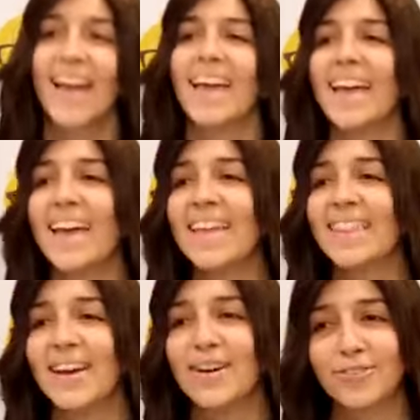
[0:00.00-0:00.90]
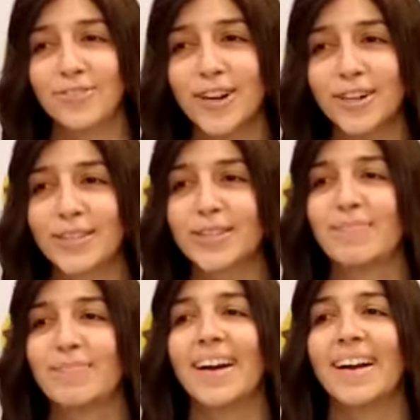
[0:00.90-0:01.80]
In the first
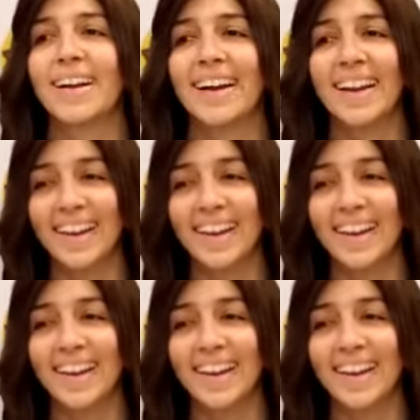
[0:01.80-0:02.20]
part.